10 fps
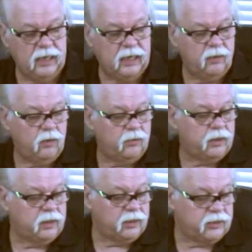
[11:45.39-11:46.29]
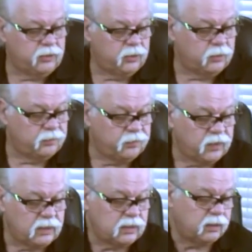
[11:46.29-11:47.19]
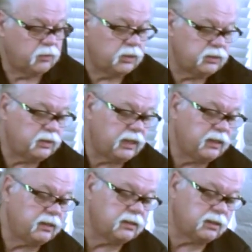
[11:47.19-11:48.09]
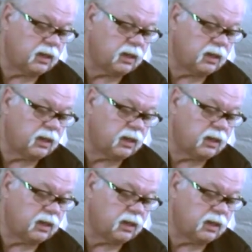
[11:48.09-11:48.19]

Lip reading: And what we're going to do is I'm going to take this